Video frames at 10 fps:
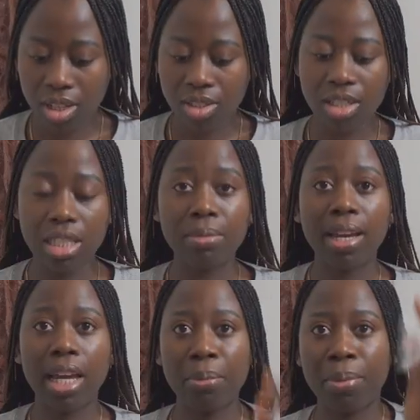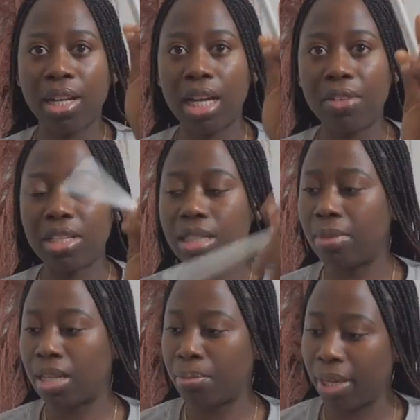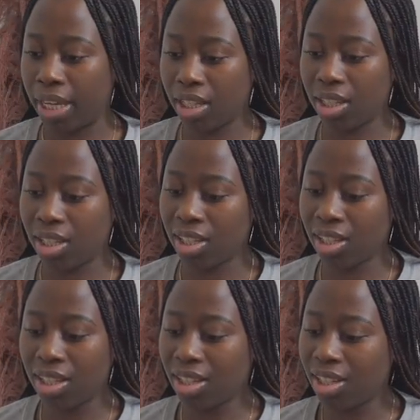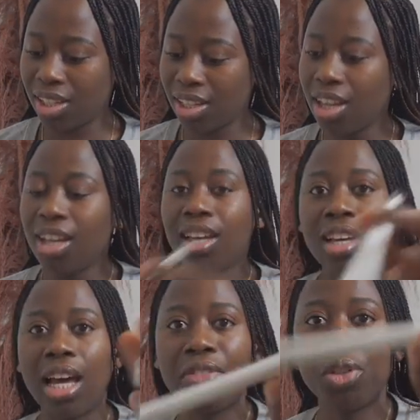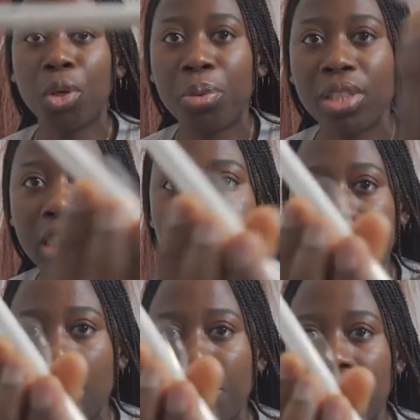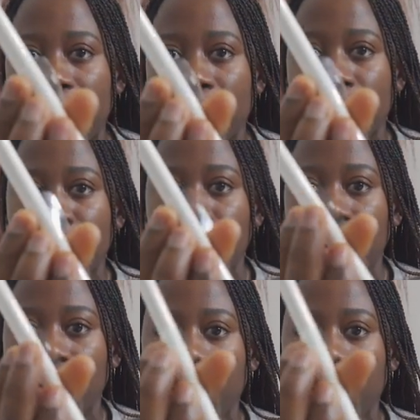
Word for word: So this is my iPad. I have a smart pen. I haven't opened the smart pen as well.